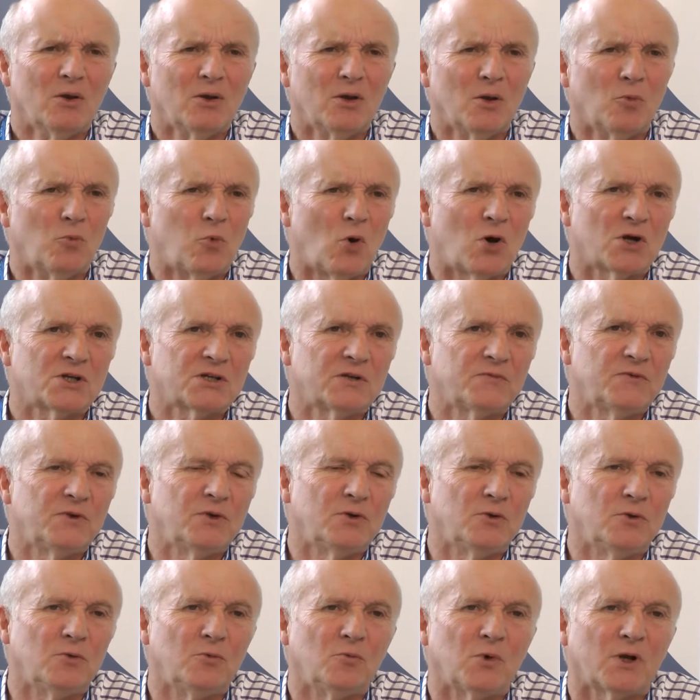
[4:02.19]
You know, what
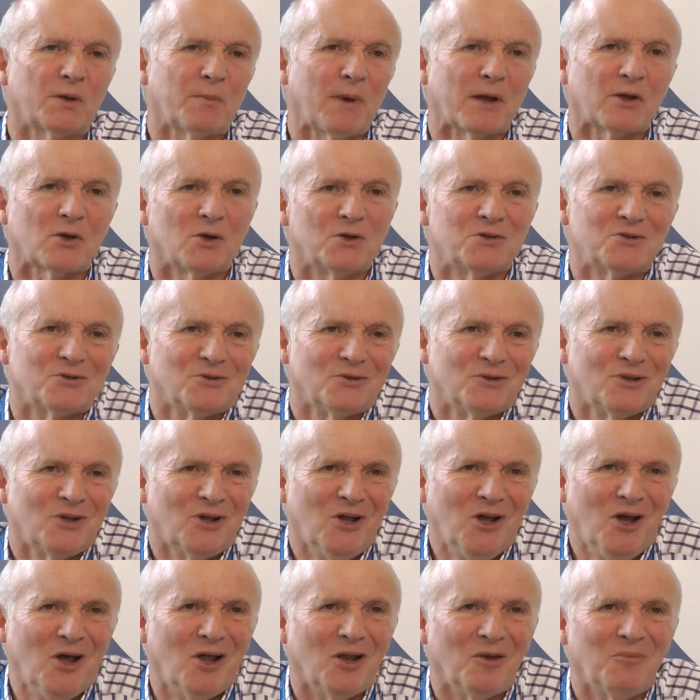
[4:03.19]
am I going to
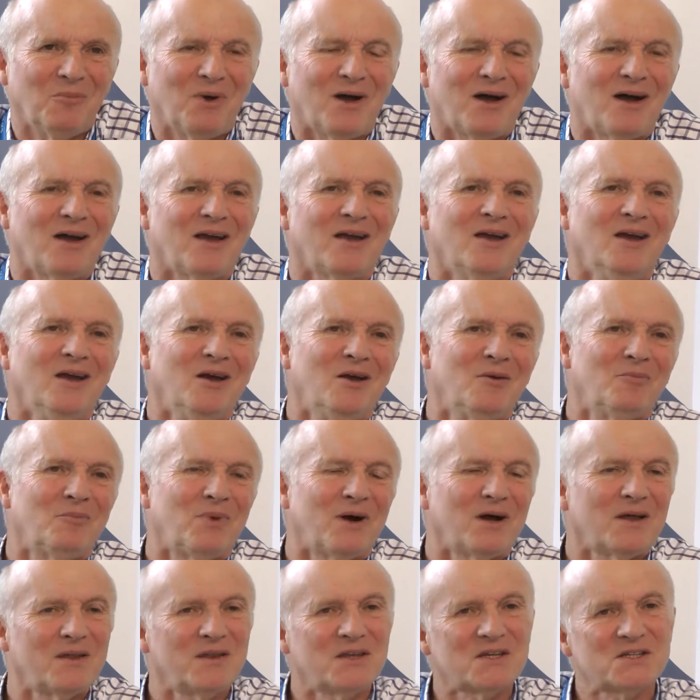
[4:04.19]
learn by
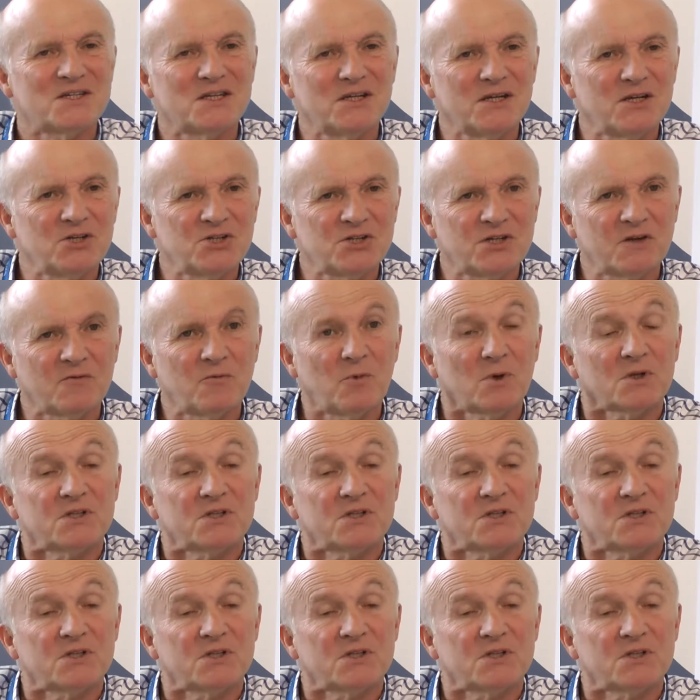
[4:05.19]
this initiative?